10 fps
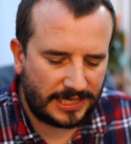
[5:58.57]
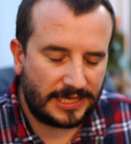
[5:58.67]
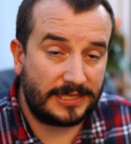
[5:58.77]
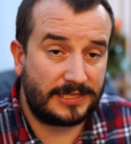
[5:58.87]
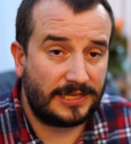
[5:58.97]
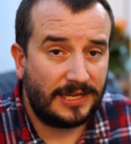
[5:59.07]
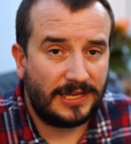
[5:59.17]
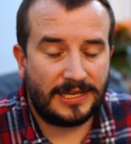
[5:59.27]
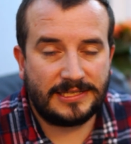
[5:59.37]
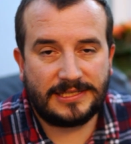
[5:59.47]
It's
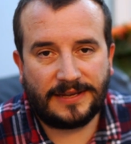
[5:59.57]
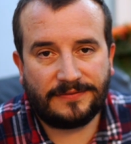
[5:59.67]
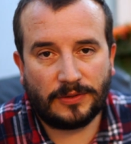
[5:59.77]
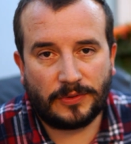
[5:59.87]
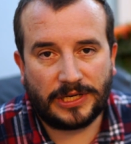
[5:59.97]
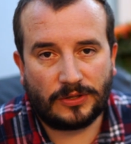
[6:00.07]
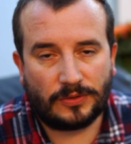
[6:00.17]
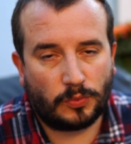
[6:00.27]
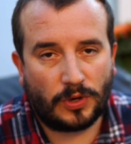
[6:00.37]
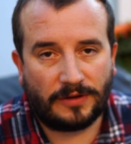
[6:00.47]
definitely one
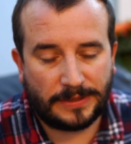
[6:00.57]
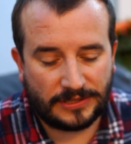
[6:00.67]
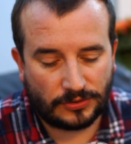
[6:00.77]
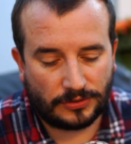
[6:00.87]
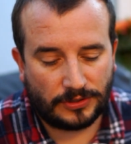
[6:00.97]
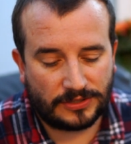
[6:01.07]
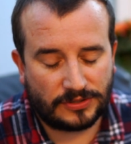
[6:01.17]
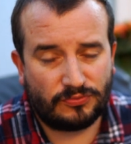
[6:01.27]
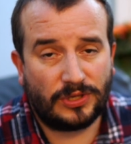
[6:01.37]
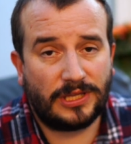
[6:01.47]
of what I've been doing
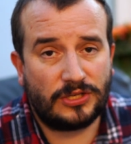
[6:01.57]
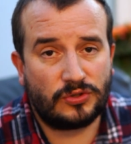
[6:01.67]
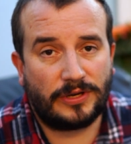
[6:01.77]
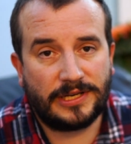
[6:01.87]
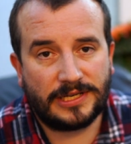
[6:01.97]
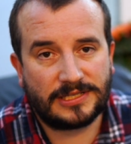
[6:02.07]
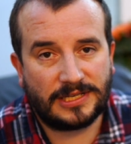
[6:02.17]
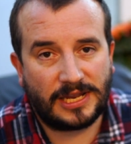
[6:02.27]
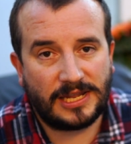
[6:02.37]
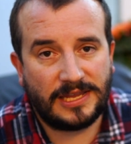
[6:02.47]
is really enjoying this in an